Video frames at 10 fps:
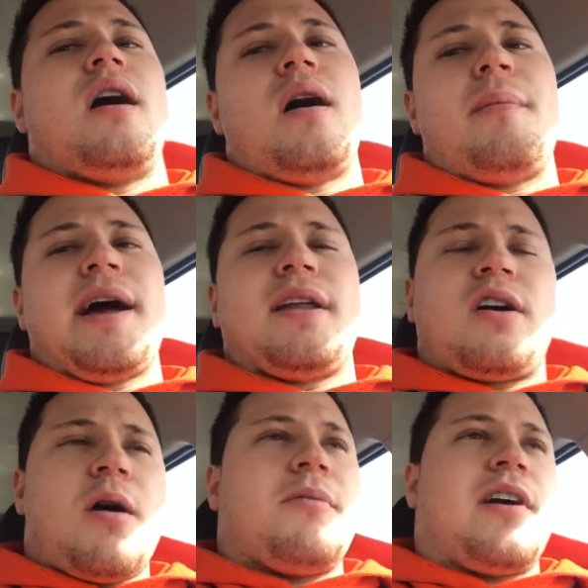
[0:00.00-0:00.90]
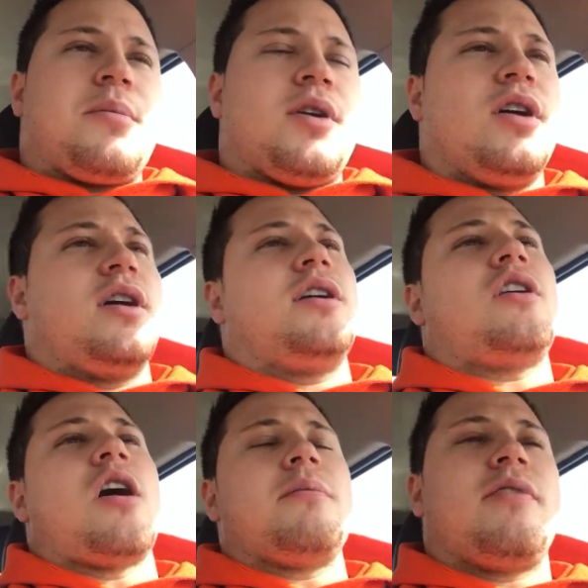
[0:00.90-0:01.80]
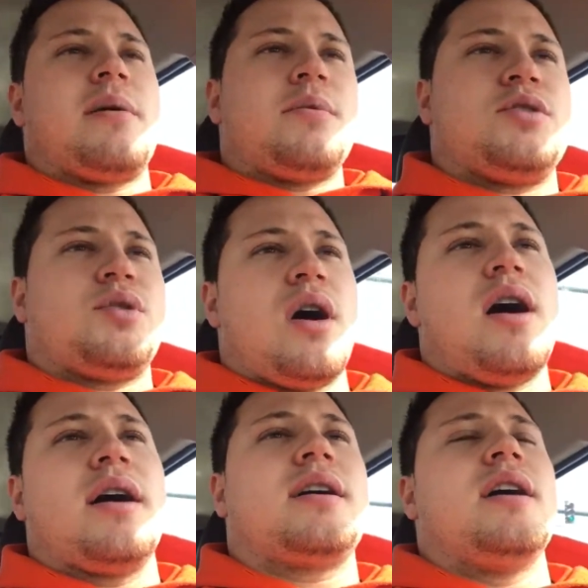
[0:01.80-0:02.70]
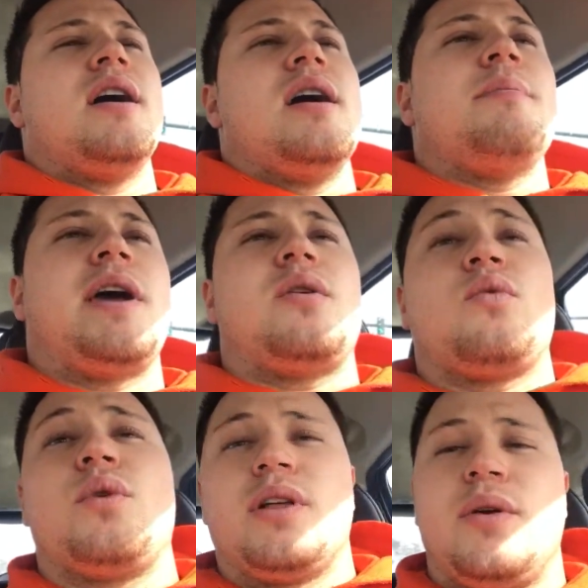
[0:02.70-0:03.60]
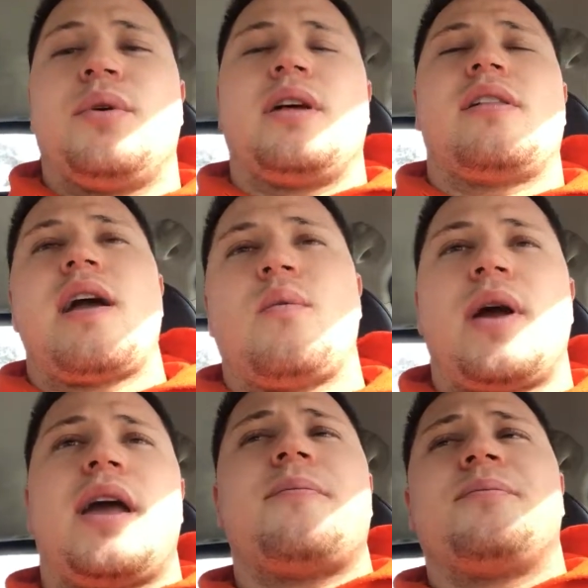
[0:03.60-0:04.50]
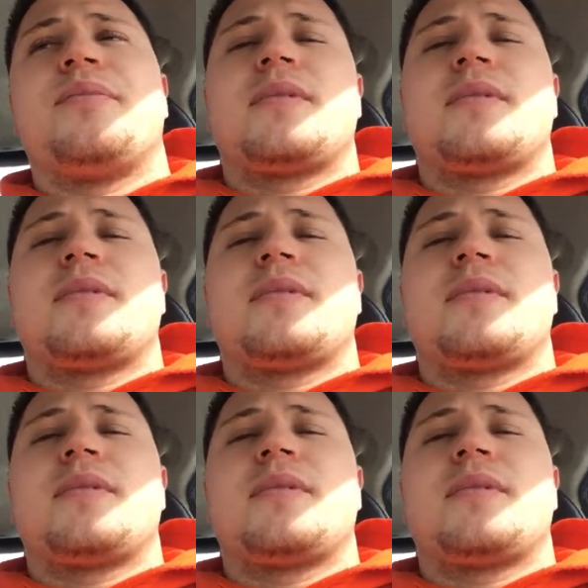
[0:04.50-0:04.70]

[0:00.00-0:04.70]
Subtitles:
I had a carbon fiber hood, carbon fiber trunk, made it really, really lightweight.